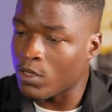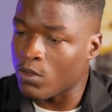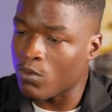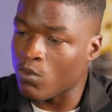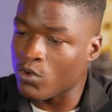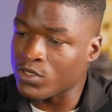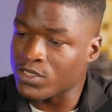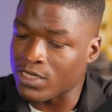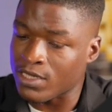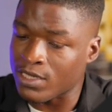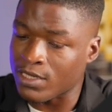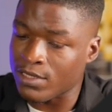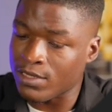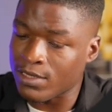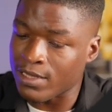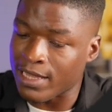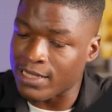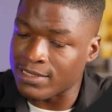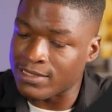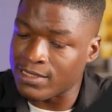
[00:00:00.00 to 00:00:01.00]
Worst
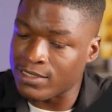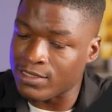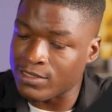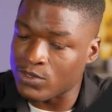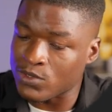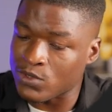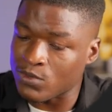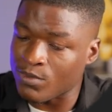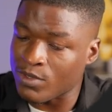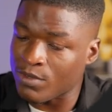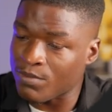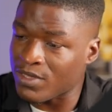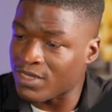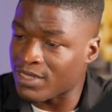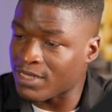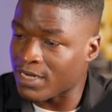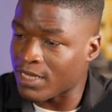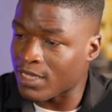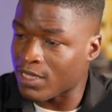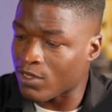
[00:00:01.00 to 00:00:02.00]
case, I take it to maybe
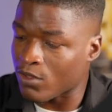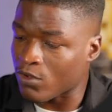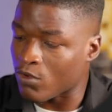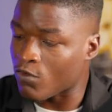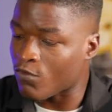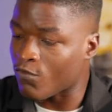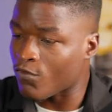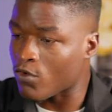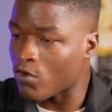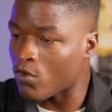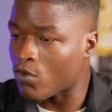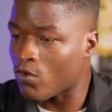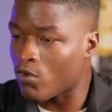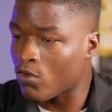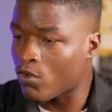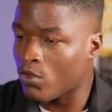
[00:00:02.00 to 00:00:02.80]
3 or 4.